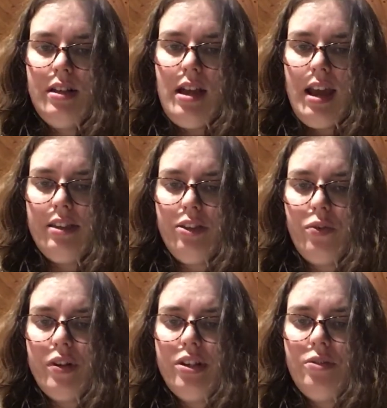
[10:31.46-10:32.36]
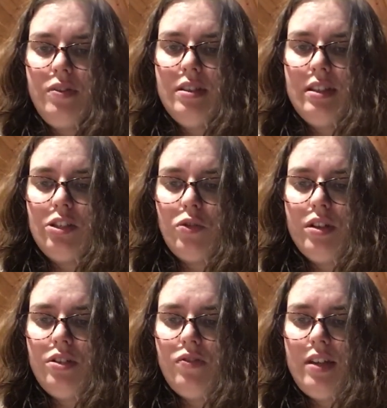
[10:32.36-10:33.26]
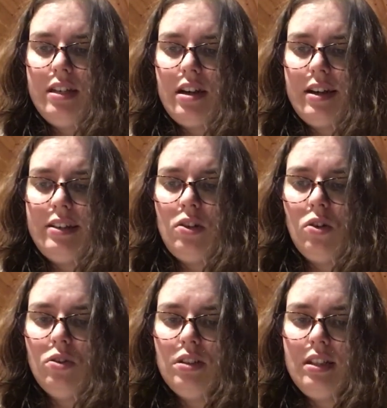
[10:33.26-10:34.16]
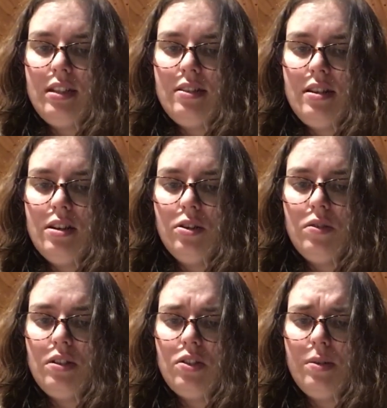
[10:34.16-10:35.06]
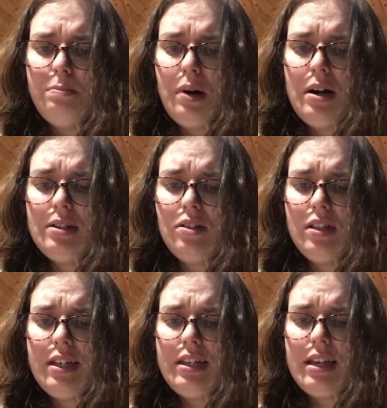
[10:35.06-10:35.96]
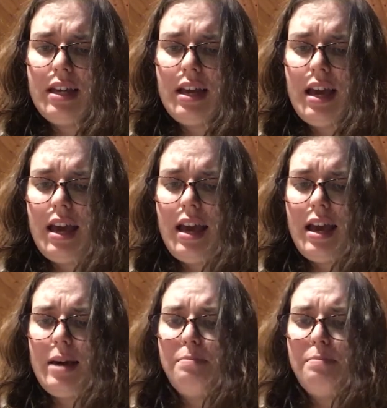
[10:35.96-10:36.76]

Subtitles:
And the Grinch, with his Grinch feet ice cold in the snow, stood puzzling and